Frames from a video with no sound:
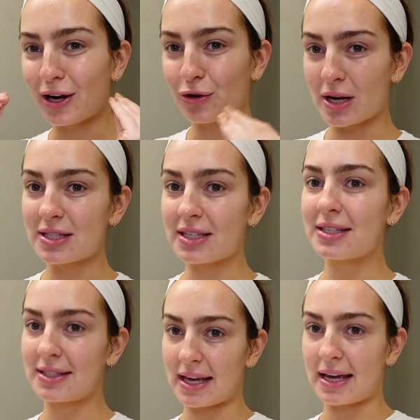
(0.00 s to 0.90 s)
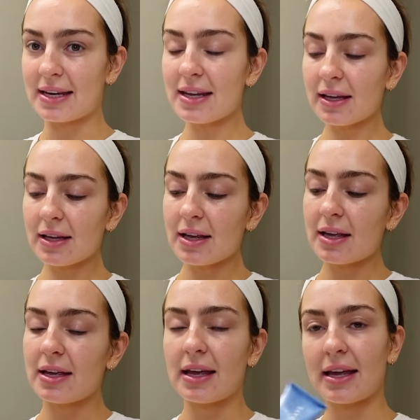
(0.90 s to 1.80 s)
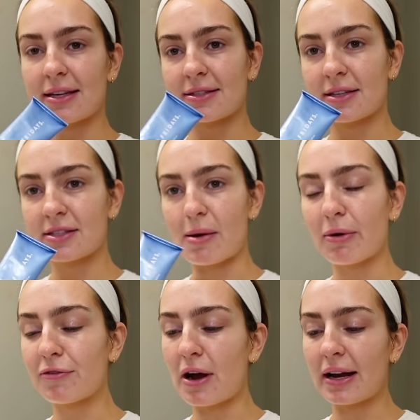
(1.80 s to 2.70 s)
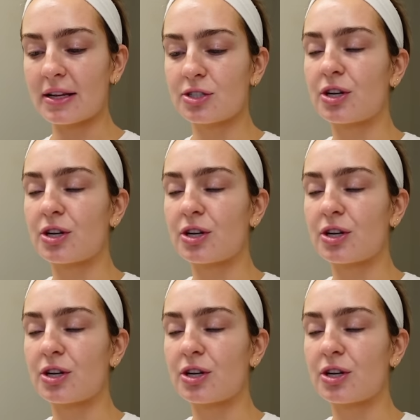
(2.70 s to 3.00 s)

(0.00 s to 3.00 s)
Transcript: crusty skin is the Summer Fridays